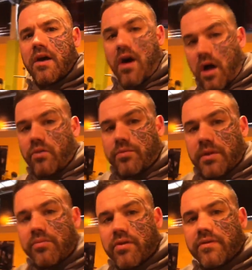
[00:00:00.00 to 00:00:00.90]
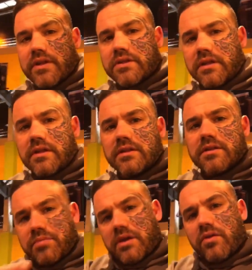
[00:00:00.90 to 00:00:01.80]
I would be privileged
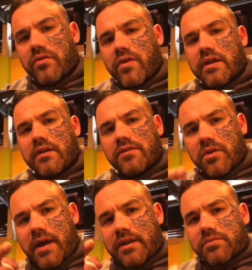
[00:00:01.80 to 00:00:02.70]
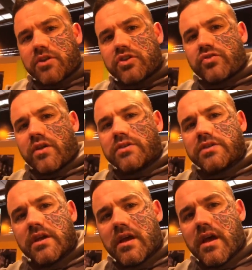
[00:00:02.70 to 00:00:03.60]
to be your friend. If you had as much
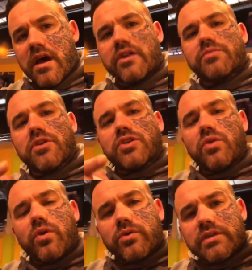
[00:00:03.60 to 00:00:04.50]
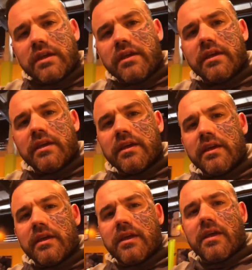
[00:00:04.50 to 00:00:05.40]
trust and as much loyalty
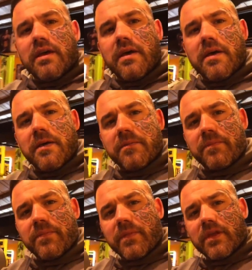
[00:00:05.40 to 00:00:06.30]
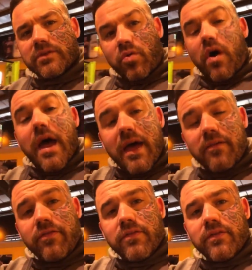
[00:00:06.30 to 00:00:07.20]
as what I have,